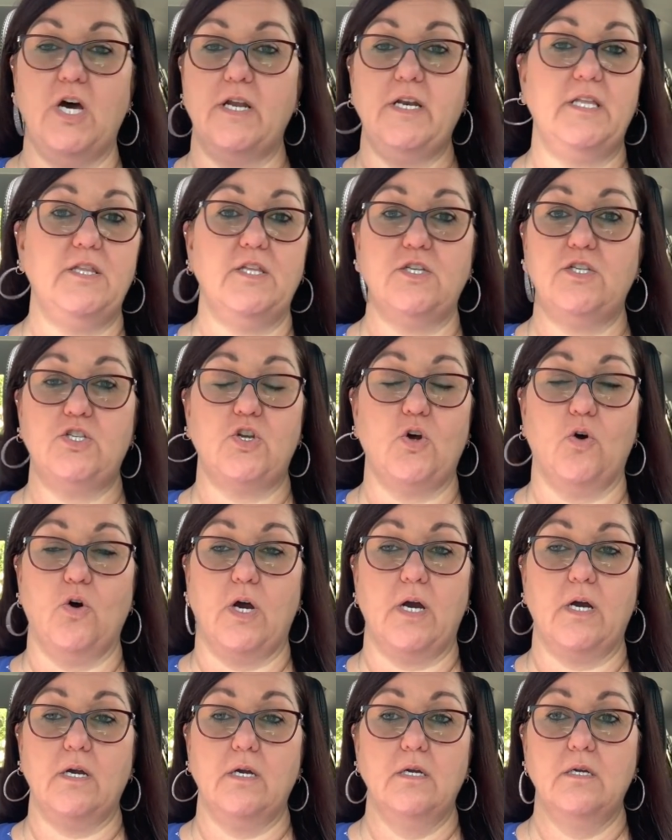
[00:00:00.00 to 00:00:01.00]
in the
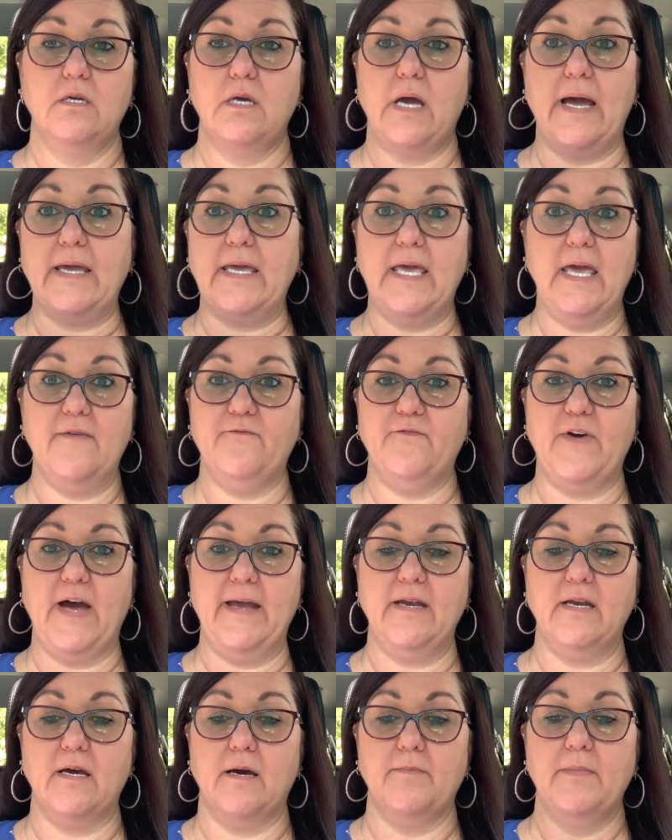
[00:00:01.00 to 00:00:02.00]
store. I can't
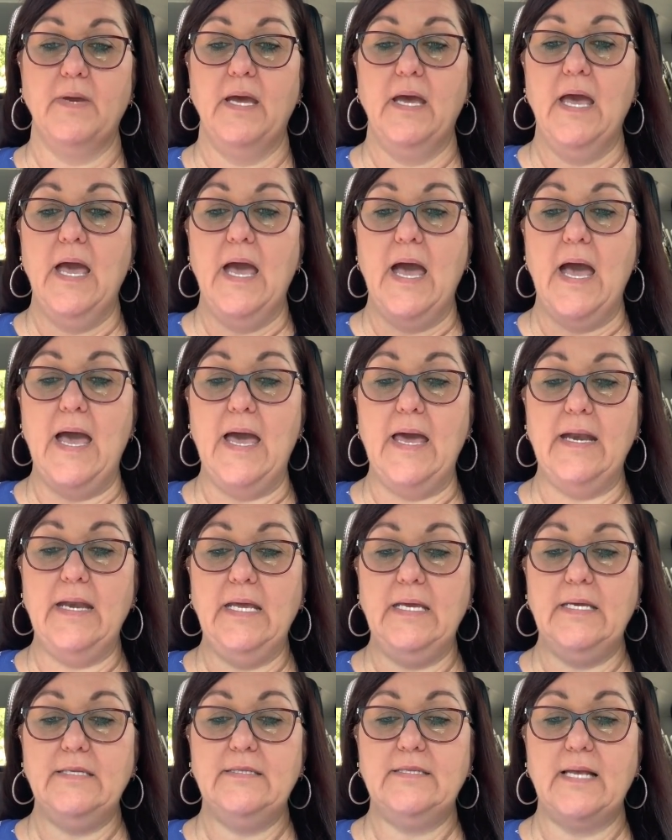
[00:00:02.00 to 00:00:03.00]
find them. And
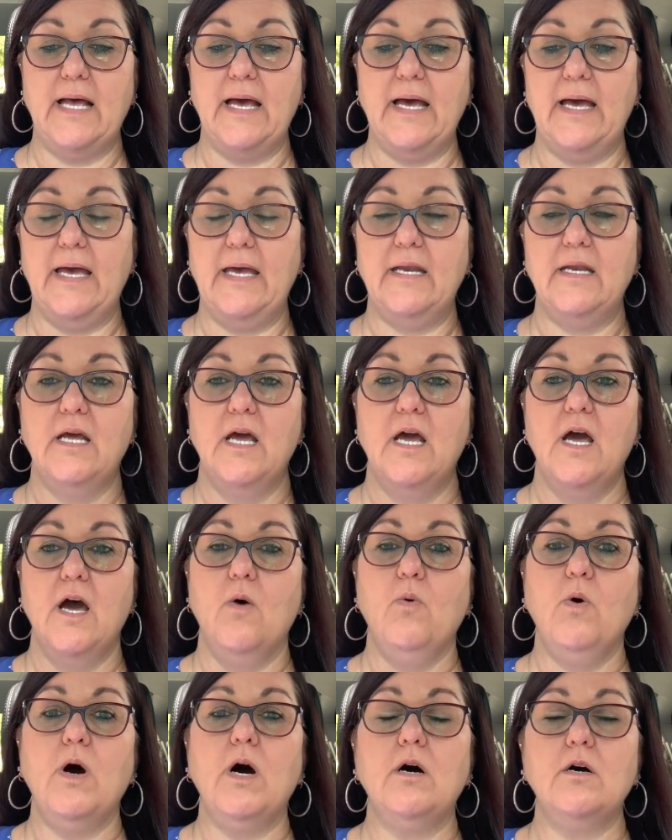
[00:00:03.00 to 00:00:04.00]
he said,
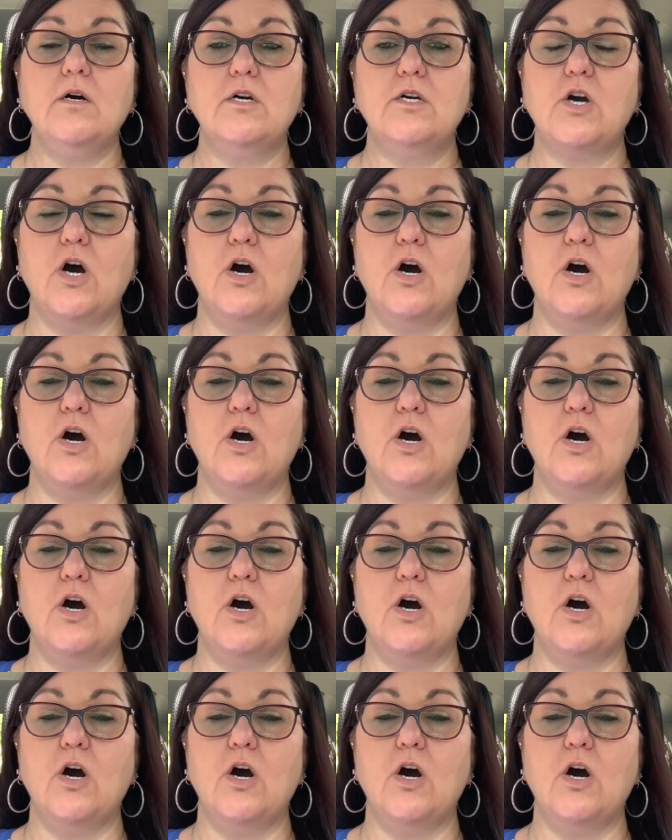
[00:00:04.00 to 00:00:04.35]
well,